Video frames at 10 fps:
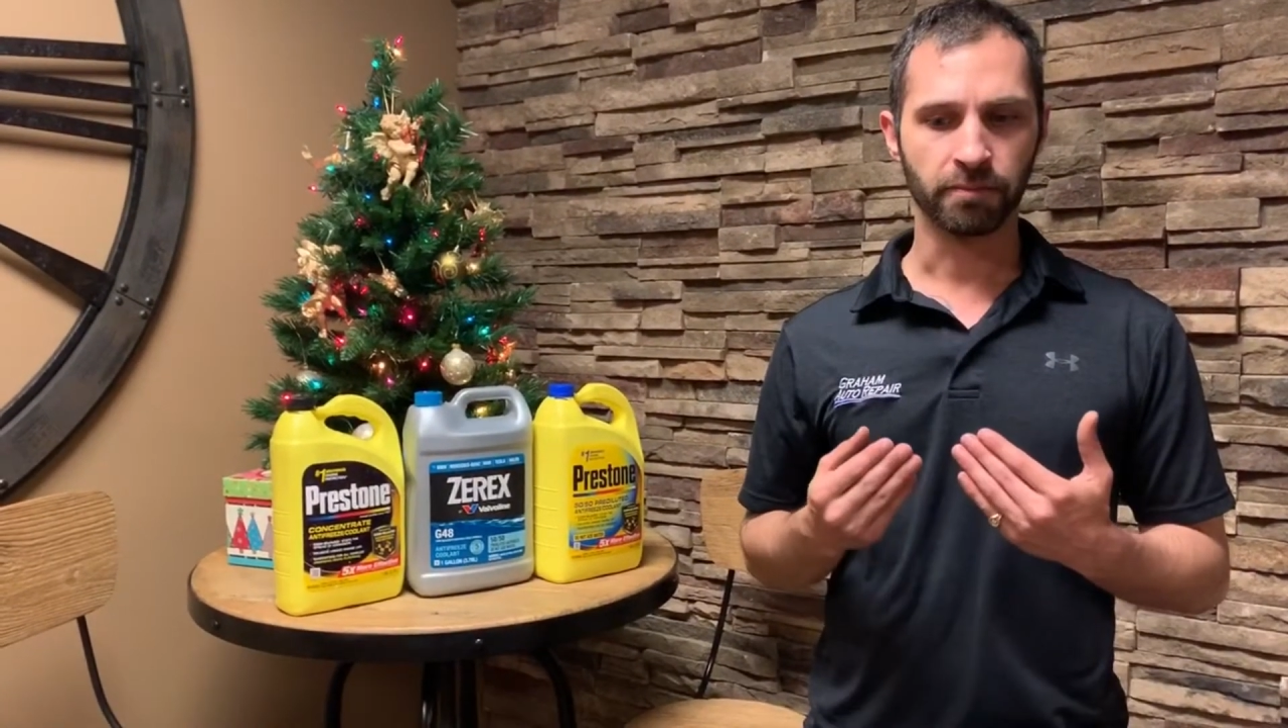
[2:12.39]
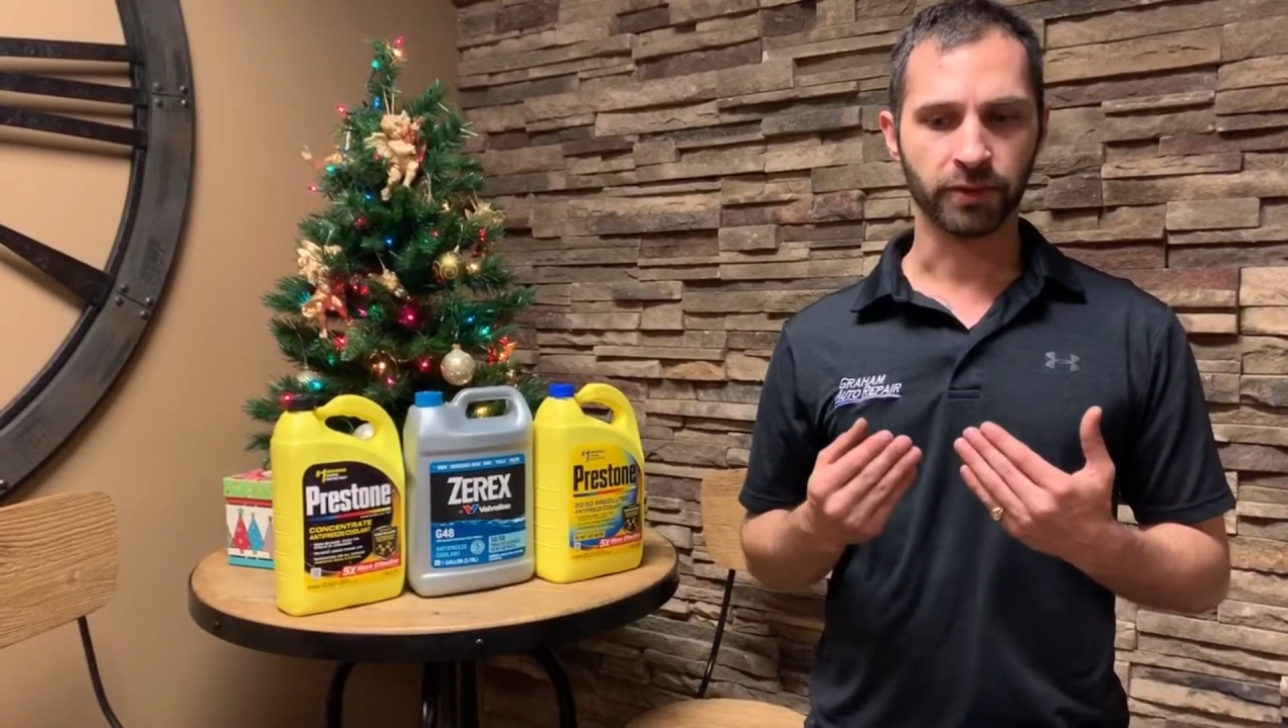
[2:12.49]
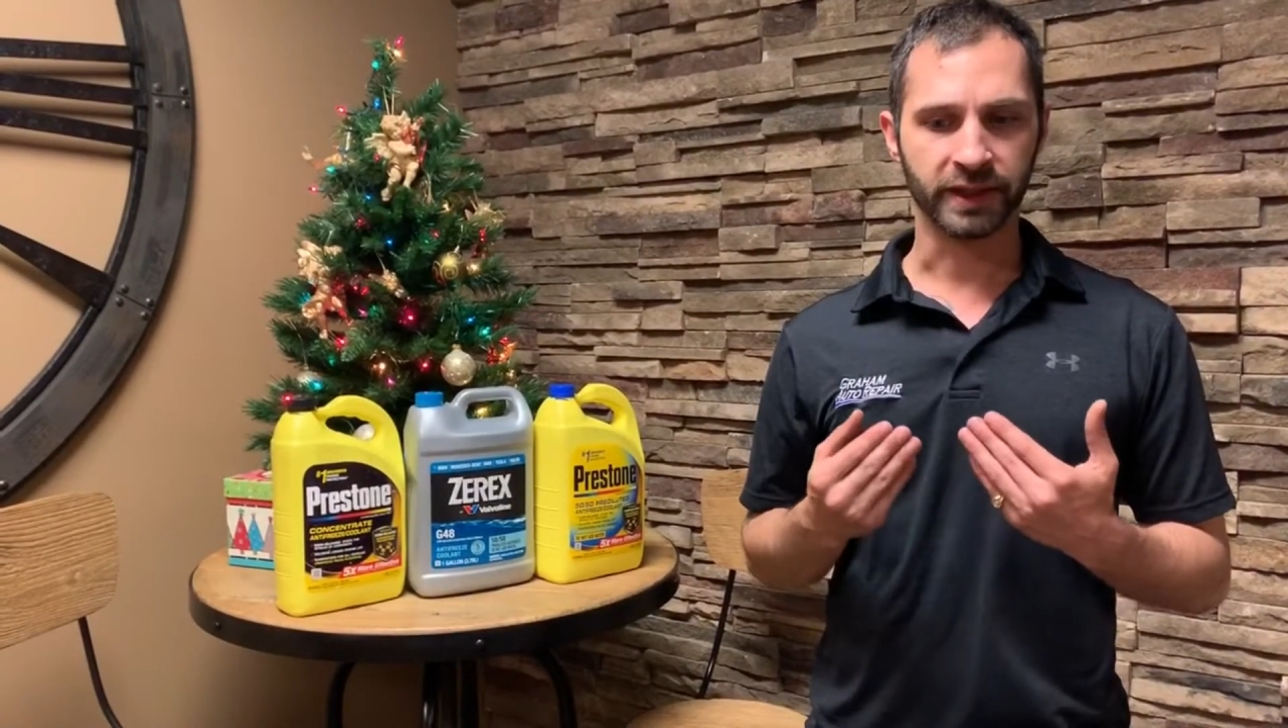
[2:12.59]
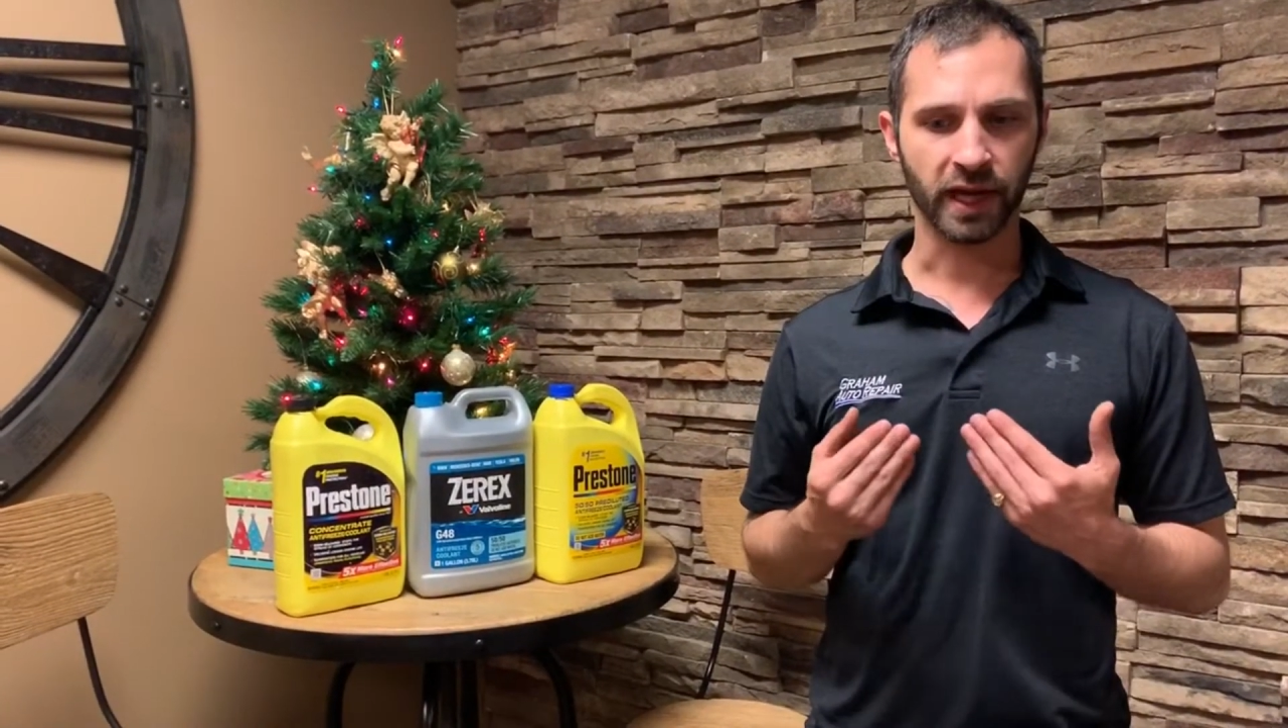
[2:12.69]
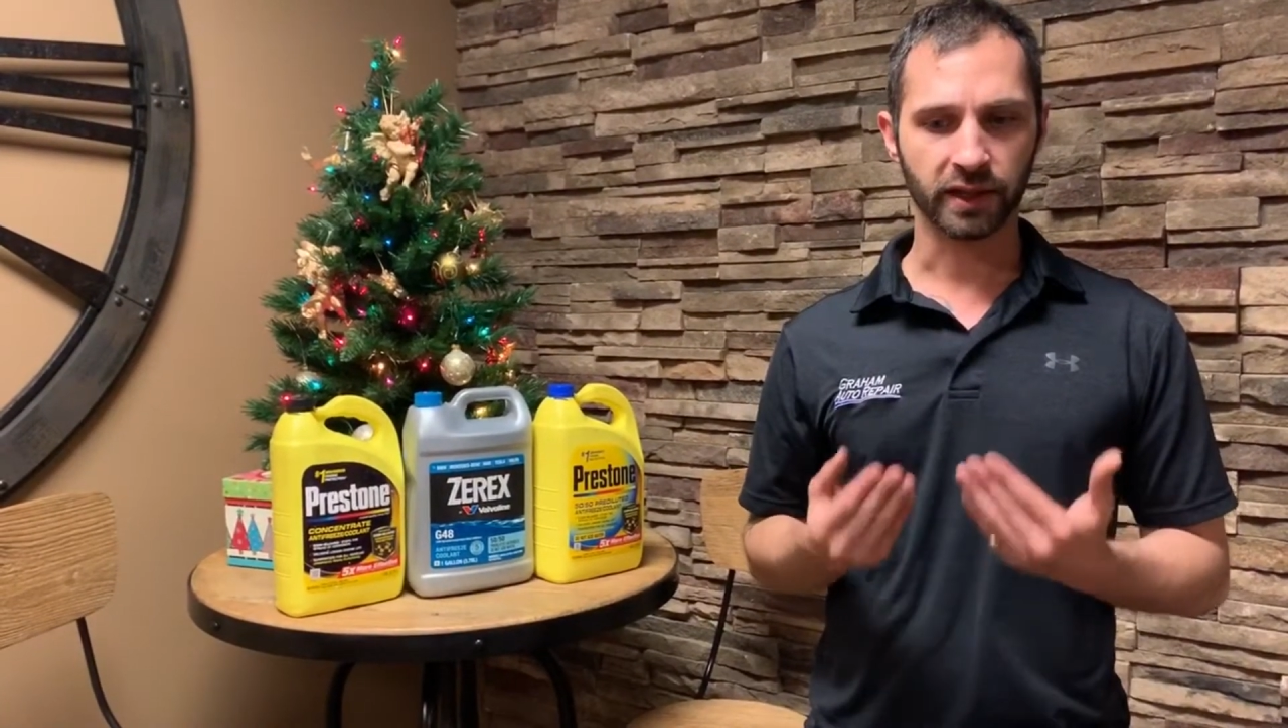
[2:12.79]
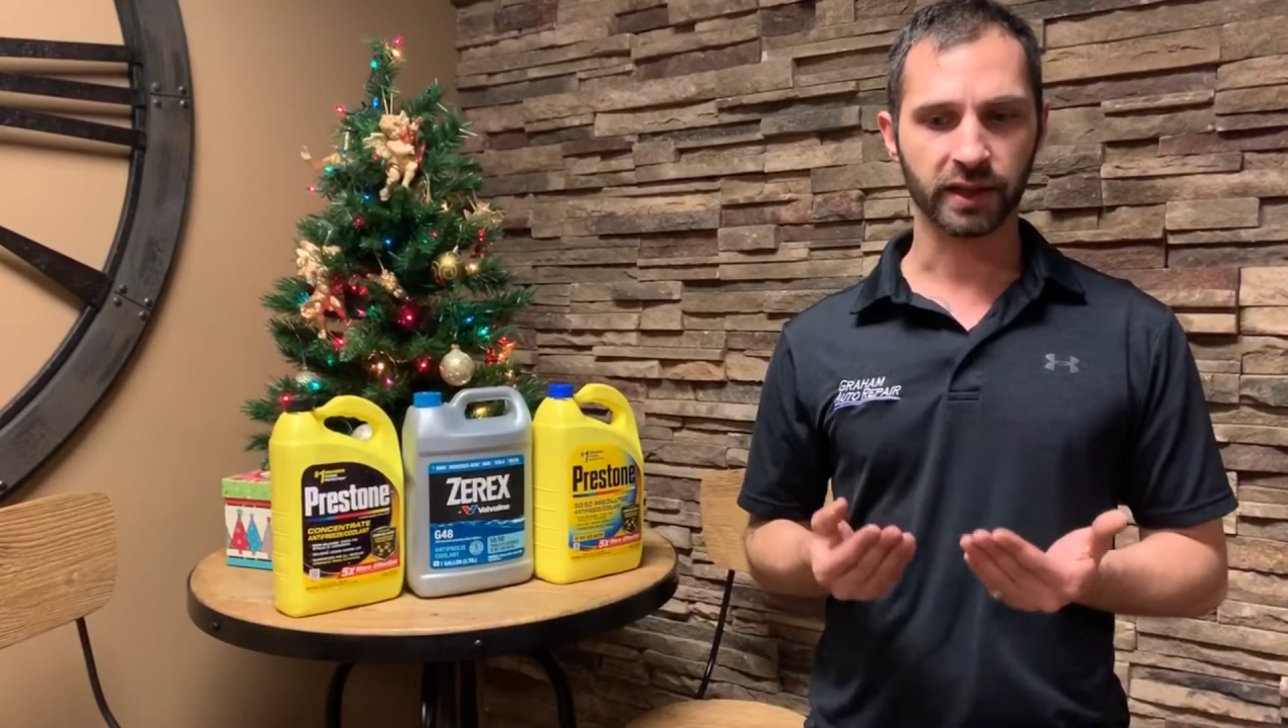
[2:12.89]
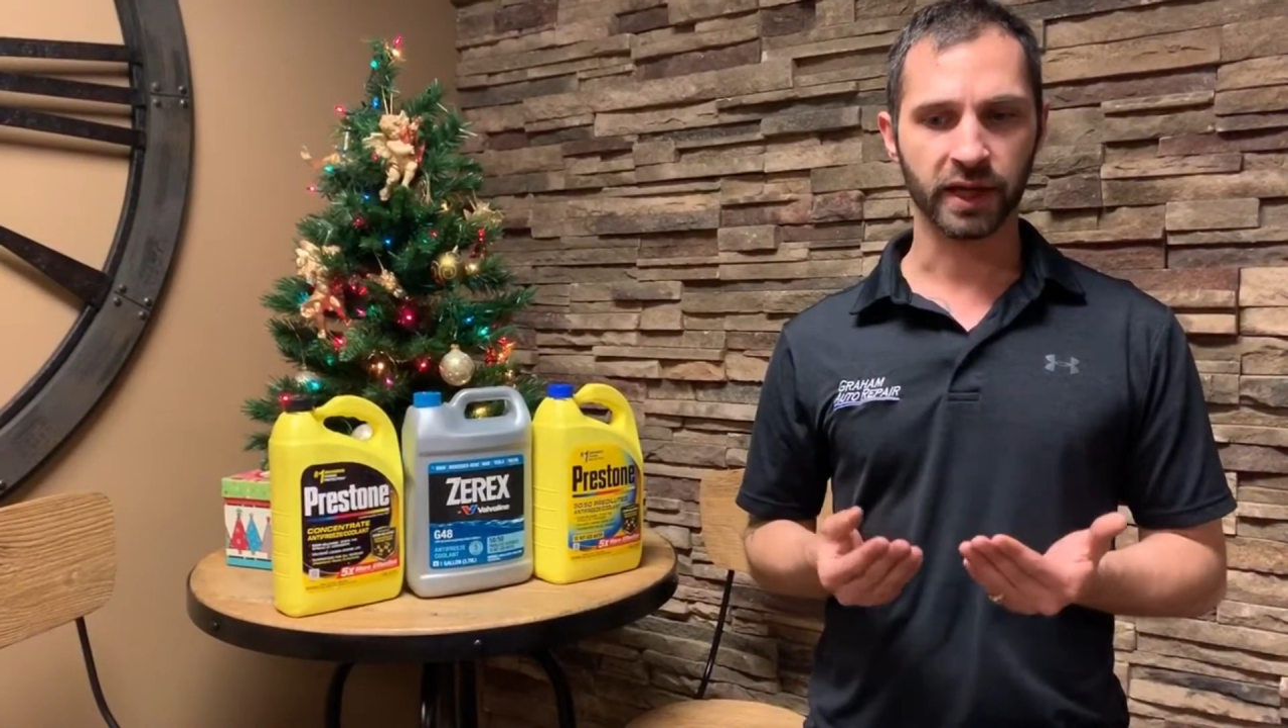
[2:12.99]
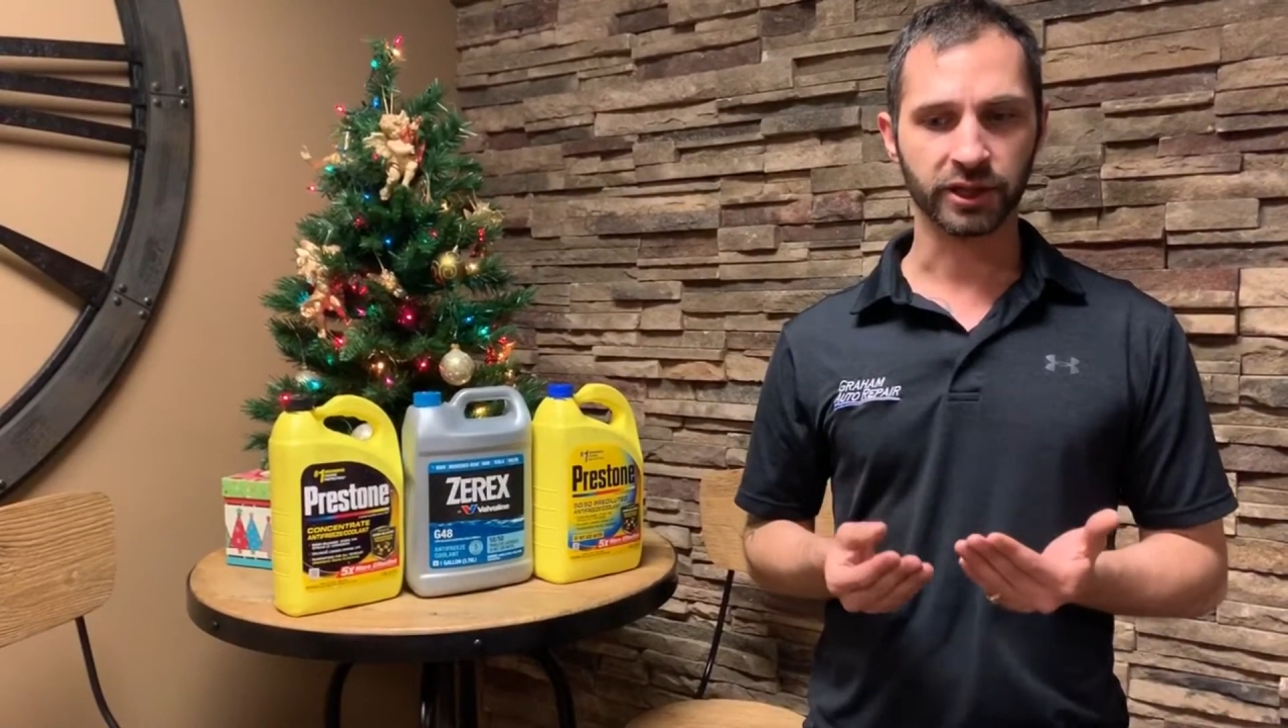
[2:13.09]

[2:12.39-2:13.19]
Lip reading: protect the